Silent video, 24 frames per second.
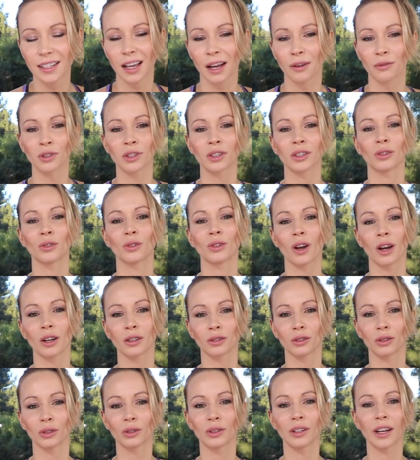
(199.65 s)
I wanted to talk
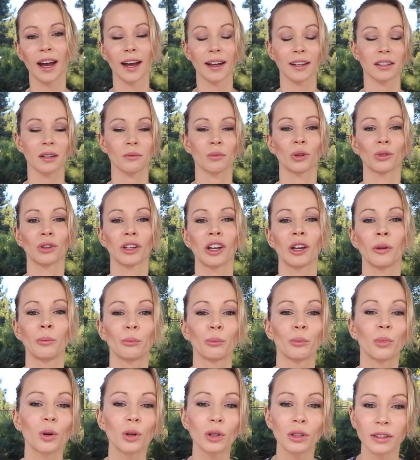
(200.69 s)
to you guys about the
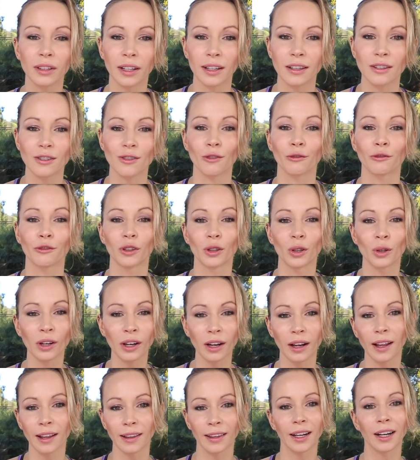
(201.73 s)
importance of
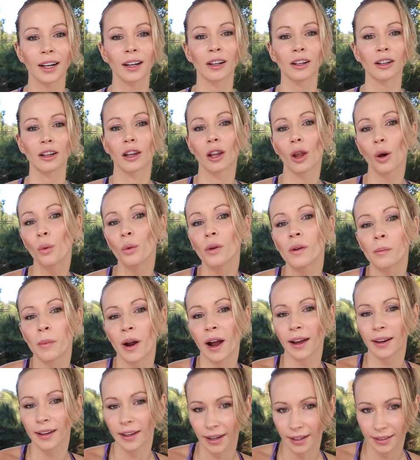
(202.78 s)
unilateral lower
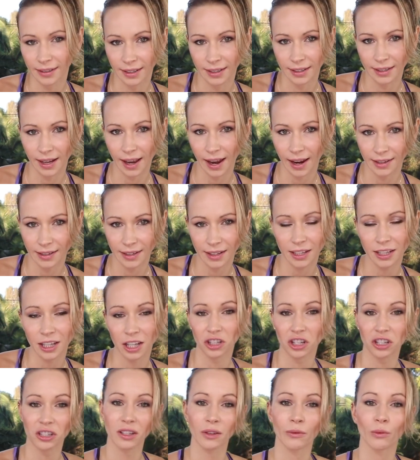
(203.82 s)
body exercises
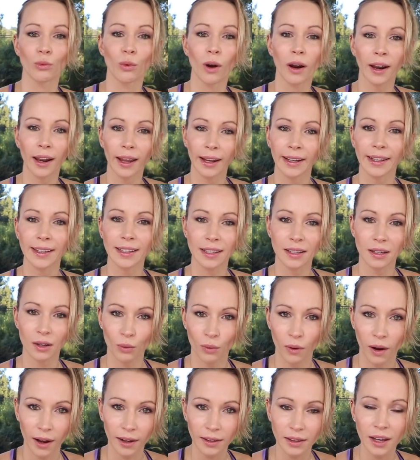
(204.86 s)
such as the one-legged
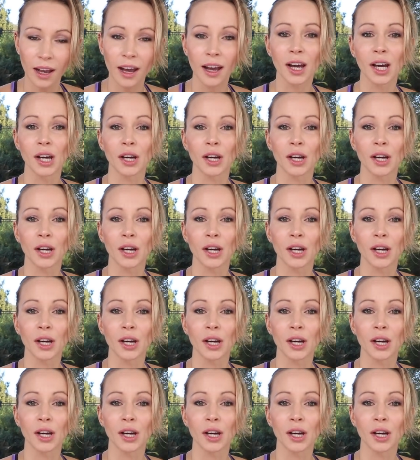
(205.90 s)
squat